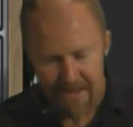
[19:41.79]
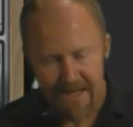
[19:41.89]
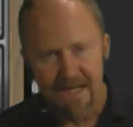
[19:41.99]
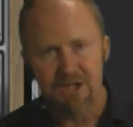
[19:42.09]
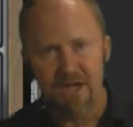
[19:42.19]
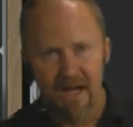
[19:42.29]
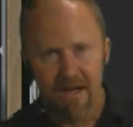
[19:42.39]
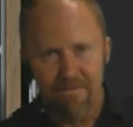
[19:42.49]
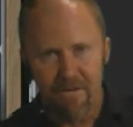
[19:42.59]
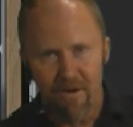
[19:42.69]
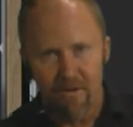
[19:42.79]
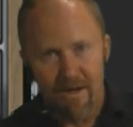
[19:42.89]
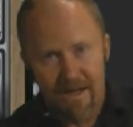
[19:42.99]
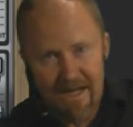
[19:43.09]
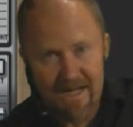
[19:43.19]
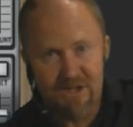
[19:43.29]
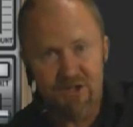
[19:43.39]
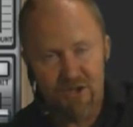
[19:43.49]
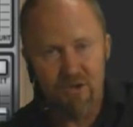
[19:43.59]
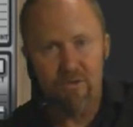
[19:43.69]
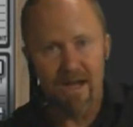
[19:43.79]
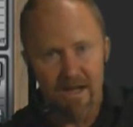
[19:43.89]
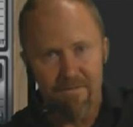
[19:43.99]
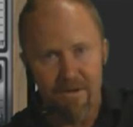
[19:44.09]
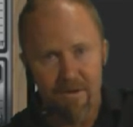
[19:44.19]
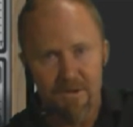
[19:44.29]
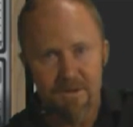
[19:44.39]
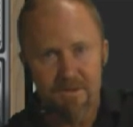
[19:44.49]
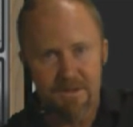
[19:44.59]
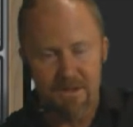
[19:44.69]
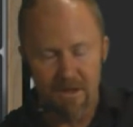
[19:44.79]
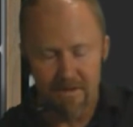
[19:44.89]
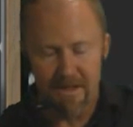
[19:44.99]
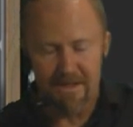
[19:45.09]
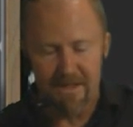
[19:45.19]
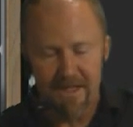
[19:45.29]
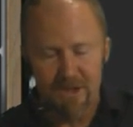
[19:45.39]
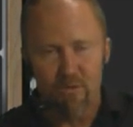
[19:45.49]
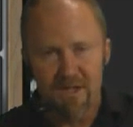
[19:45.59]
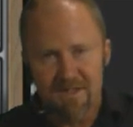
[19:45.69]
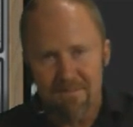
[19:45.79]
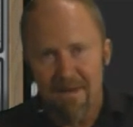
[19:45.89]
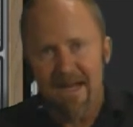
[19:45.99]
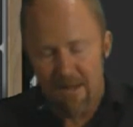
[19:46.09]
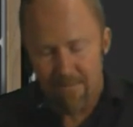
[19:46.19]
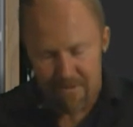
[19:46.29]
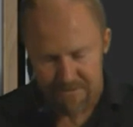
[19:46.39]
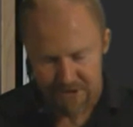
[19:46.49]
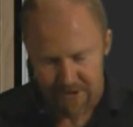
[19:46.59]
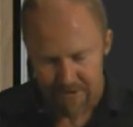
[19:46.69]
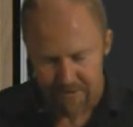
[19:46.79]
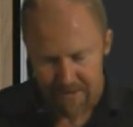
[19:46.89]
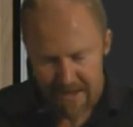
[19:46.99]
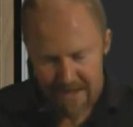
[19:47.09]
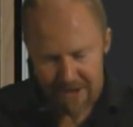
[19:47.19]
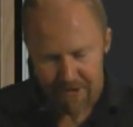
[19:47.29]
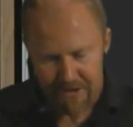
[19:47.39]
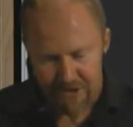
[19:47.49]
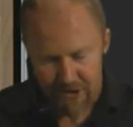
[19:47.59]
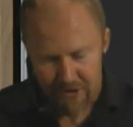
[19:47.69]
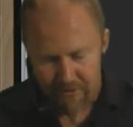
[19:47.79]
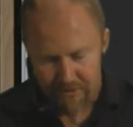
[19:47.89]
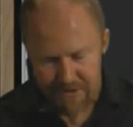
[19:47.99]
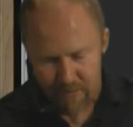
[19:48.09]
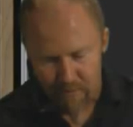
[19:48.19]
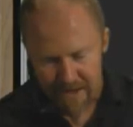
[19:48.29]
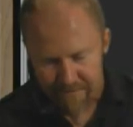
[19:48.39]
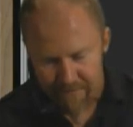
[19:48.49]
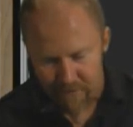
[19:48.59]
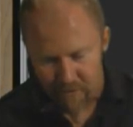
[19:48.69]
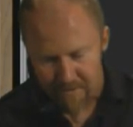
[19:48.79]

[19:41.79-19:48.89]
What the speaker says: each LFO has 2 LFOs, so each one is made up of 2, and you can choose the waveform.